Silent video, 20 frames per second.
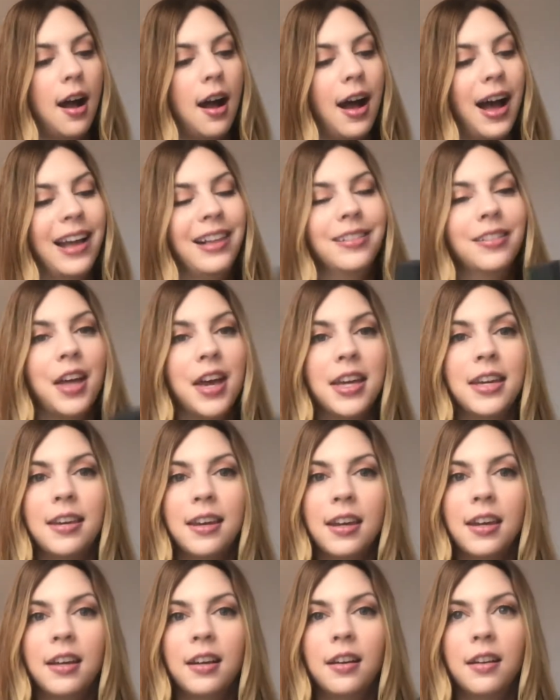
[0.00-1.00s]
I like
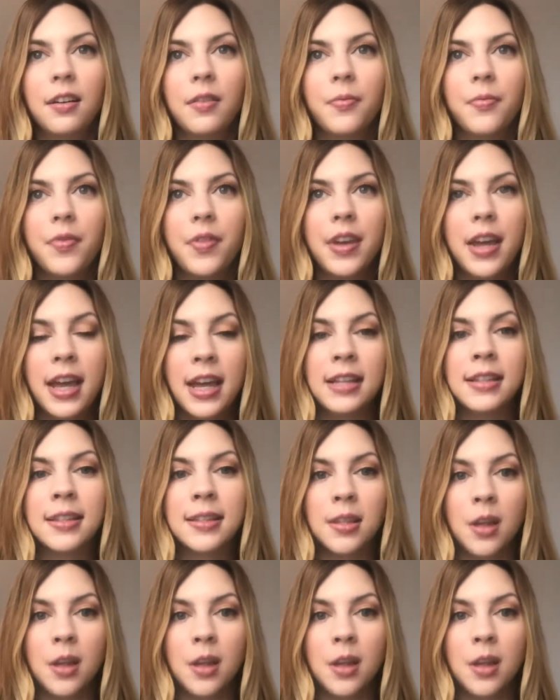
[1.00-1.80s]
it in